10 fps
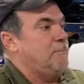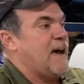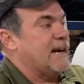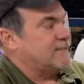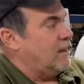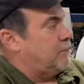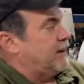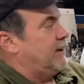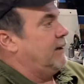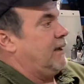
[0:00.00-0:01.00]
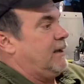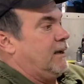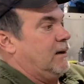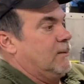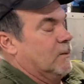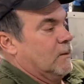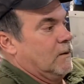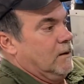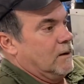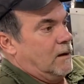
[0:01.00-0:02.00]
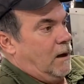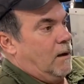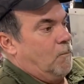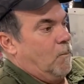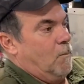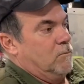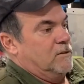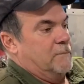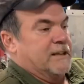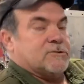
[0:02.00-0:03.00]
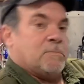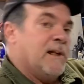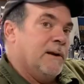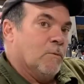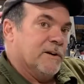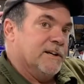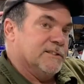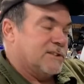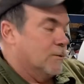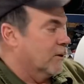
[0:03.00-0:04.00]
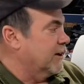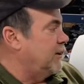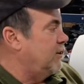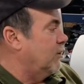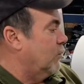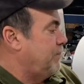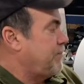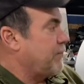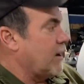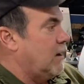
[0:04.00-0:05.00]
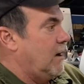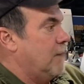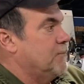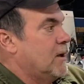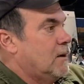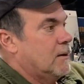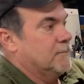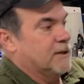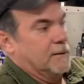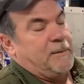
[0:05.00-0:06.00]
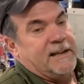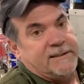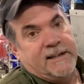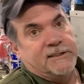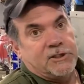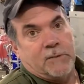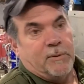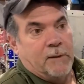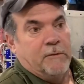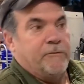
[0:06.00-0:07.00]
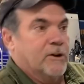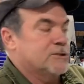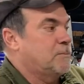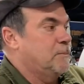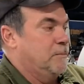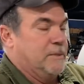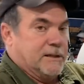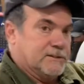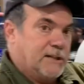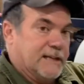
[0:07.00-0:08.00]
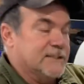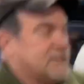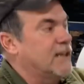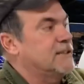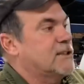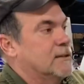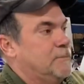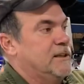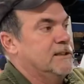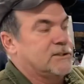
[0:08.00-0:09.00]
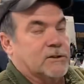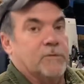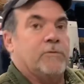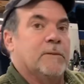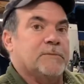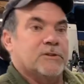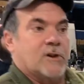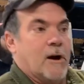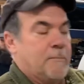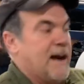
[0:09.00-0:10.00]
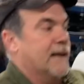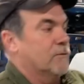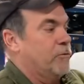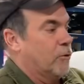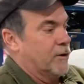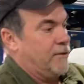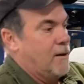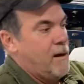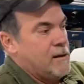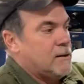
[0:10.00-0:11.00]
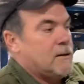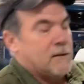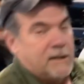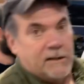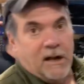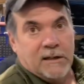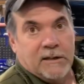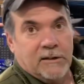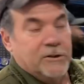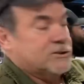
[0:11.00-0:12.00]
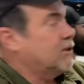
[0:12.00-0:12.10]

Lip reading: back taping, and let me explain what it is that we're going to do. I'm going to paint the engine compartment first, because like I said, it's going to be easier to flip this car back and forth, get all the little nooks and